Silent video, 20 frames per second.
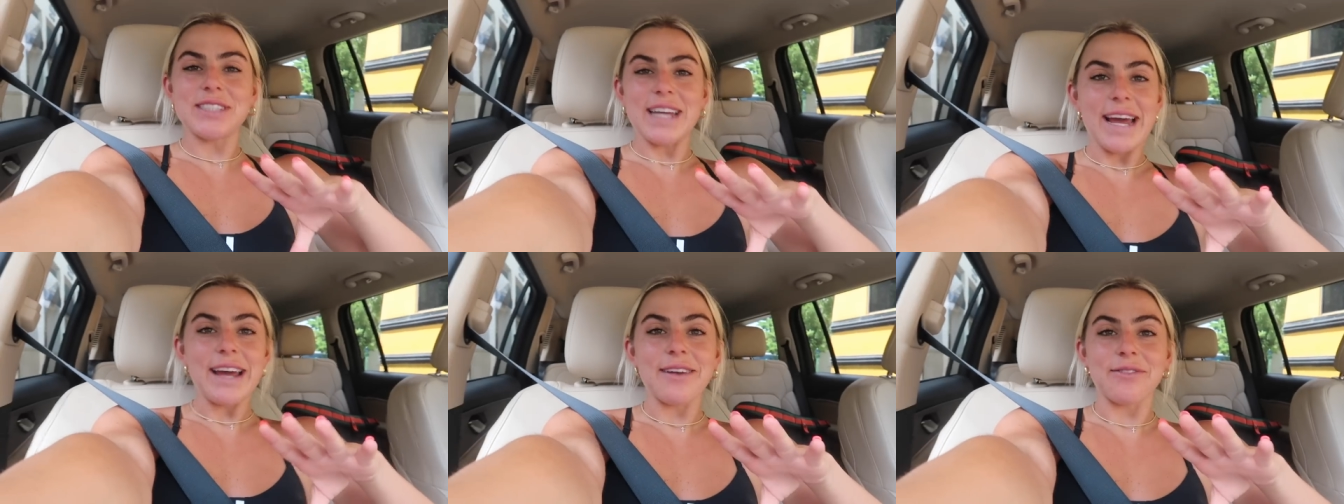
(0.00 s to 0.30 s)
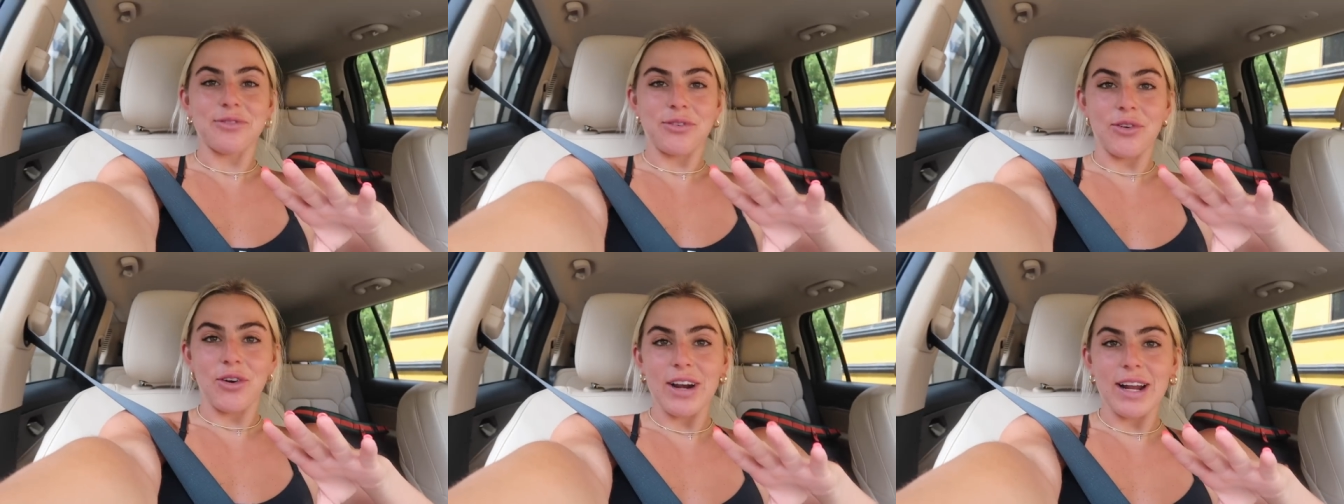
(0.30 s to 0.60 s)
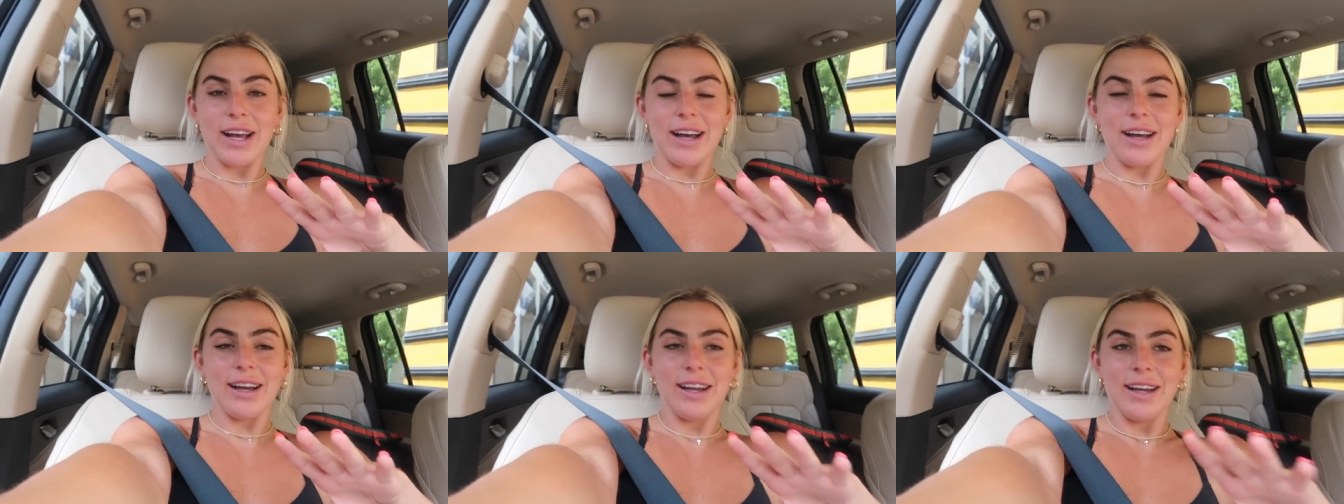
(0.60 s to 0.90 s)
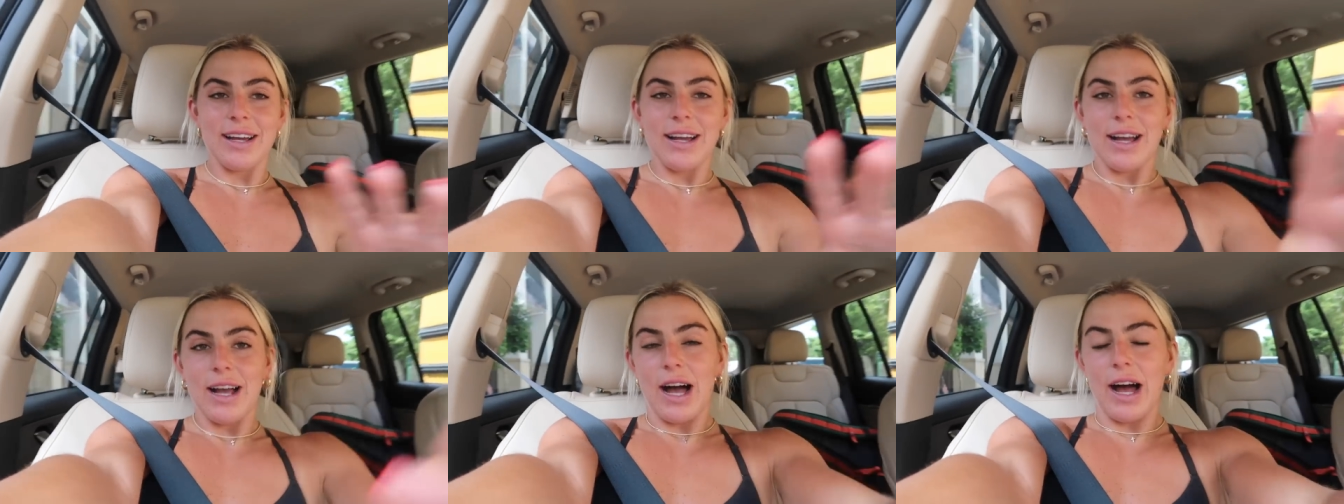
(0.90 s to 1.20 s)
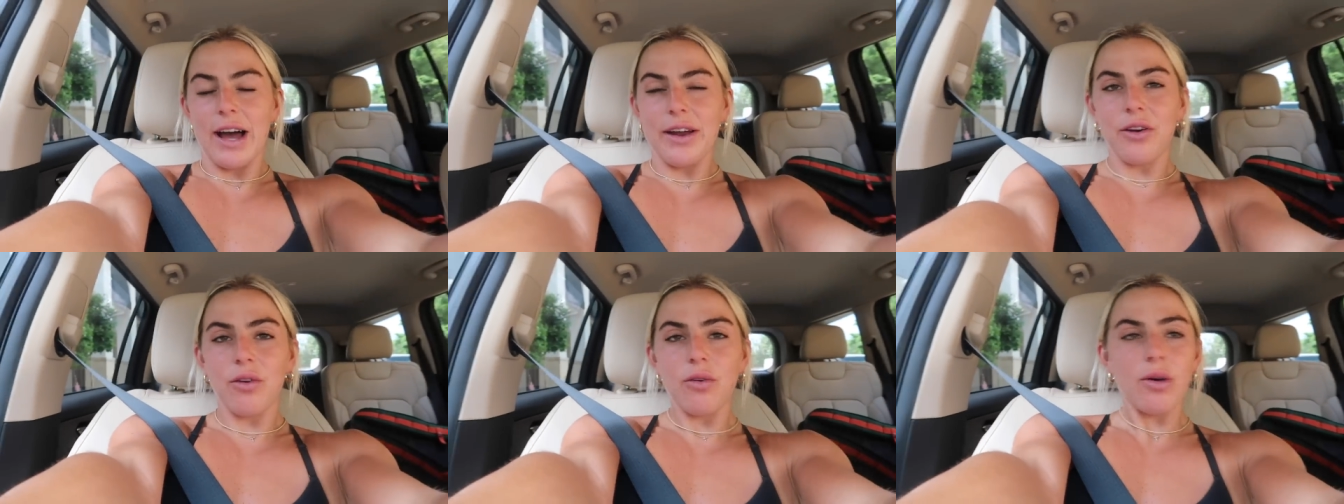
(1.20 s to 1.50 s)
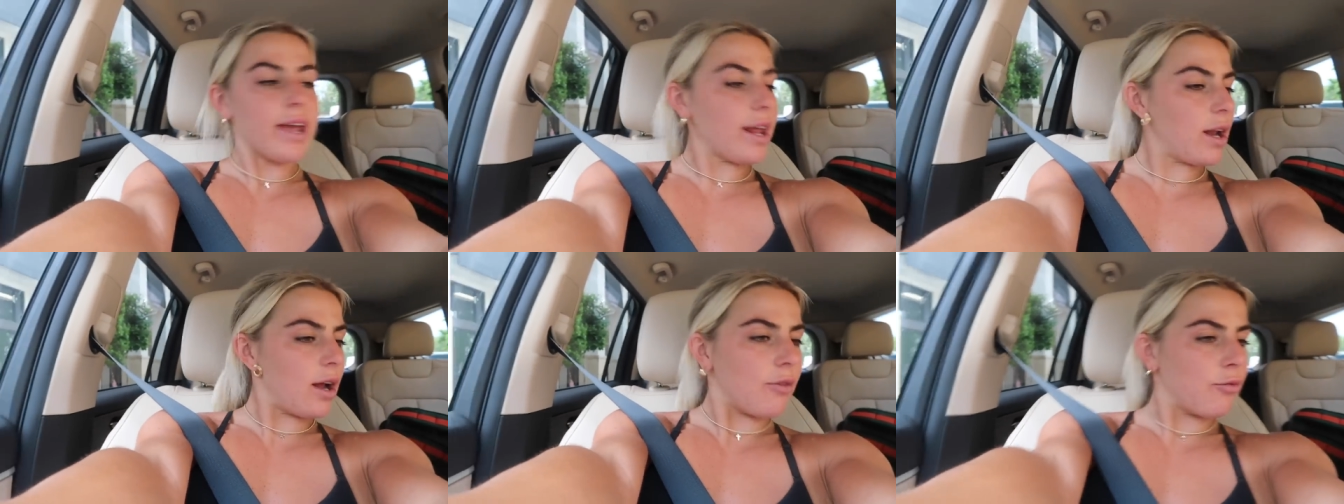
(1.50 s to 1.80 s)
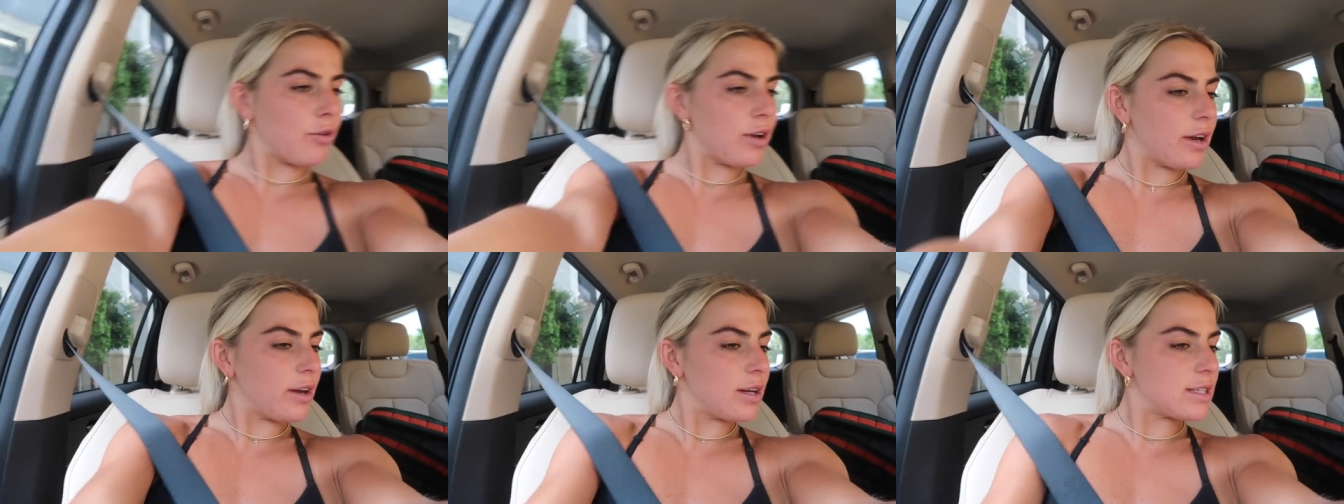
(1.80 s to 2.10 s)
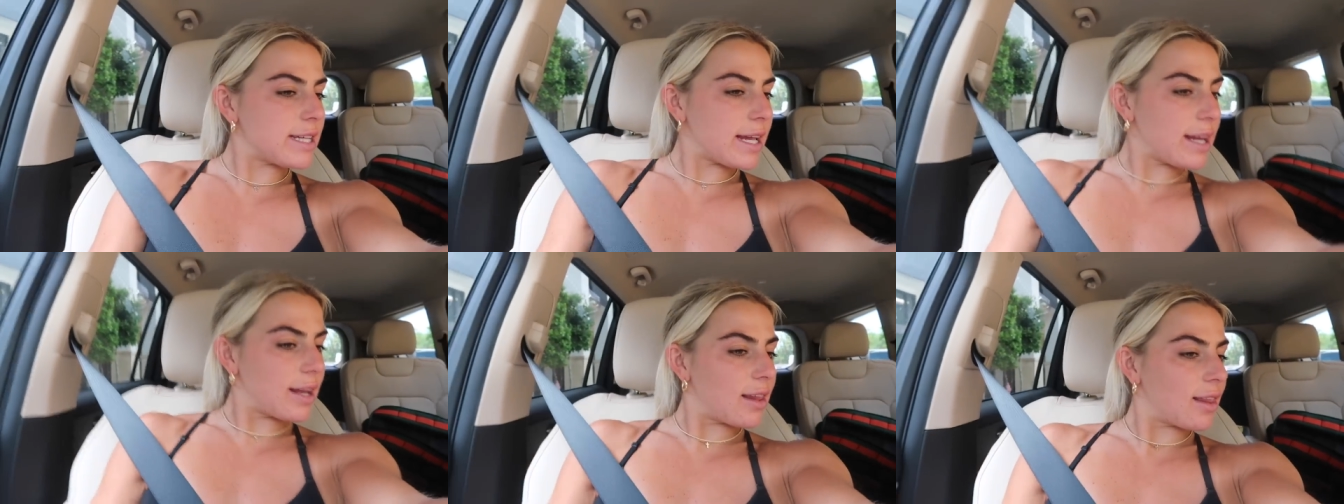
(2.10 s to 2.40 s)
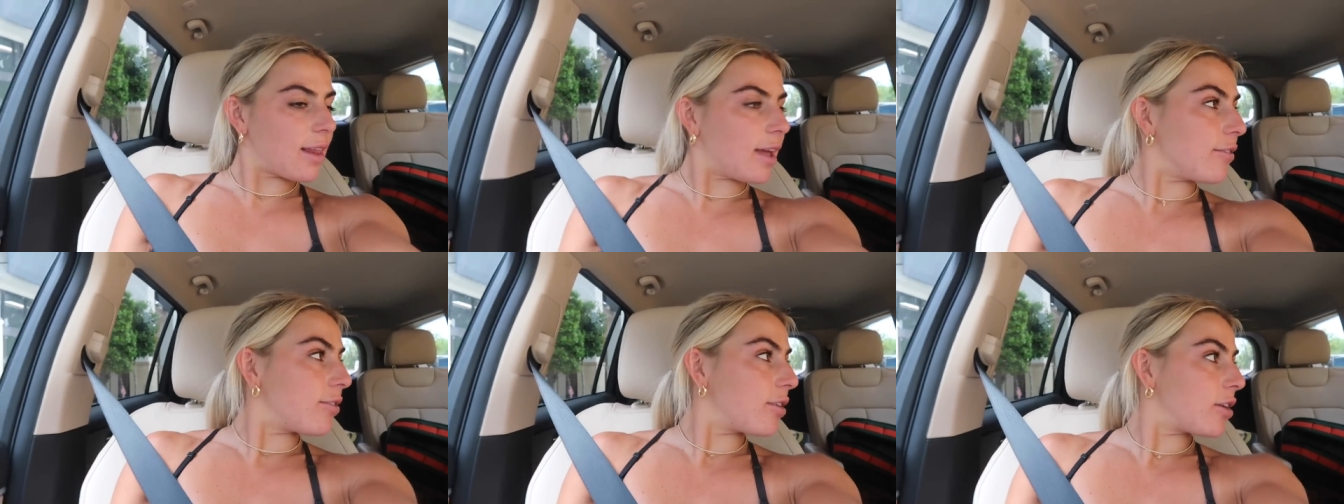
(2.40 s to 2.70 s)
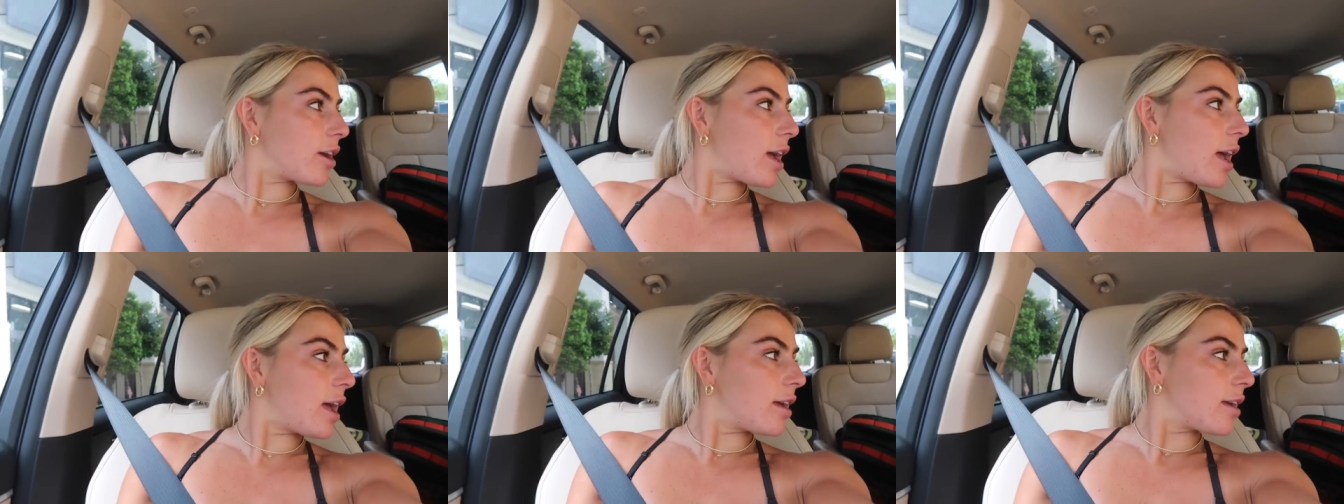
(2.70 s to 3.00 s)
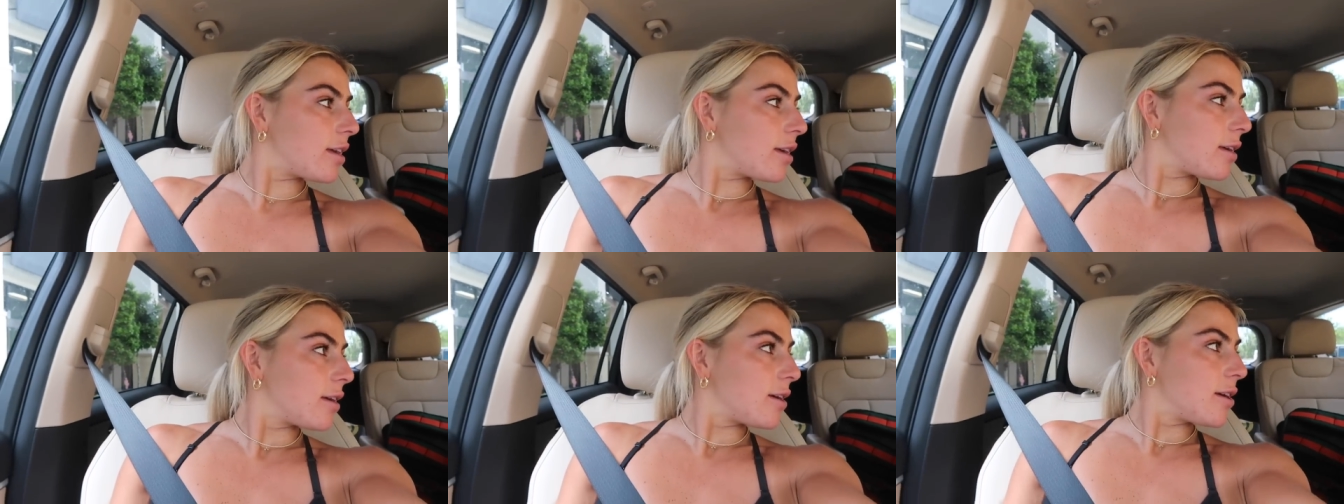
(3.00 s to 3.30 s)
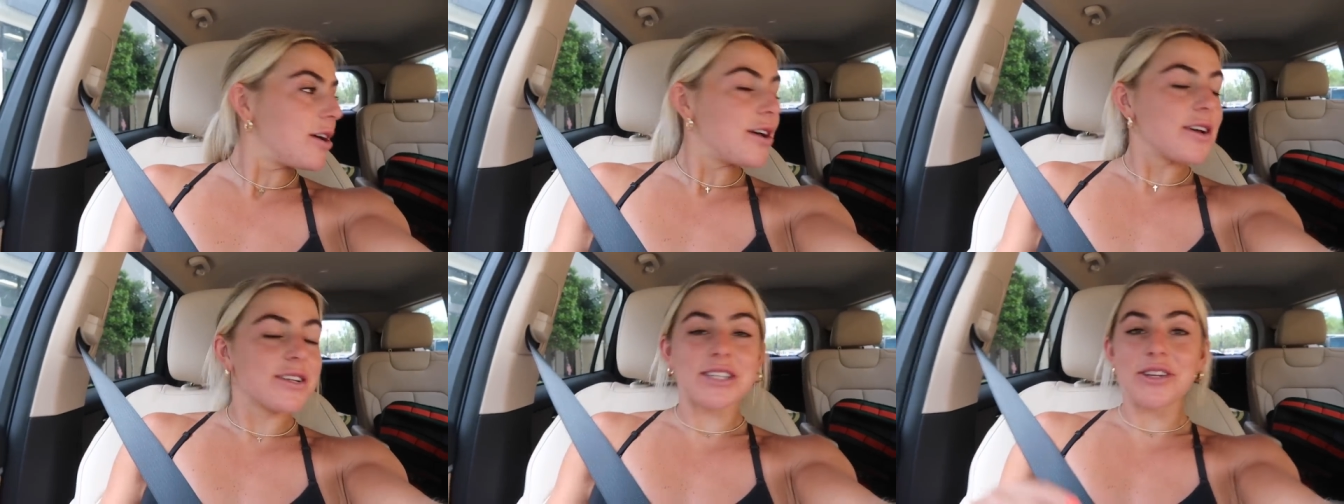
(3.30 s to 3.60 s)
day in Florida. I don't, you know, have we done a day in the life here yet? No.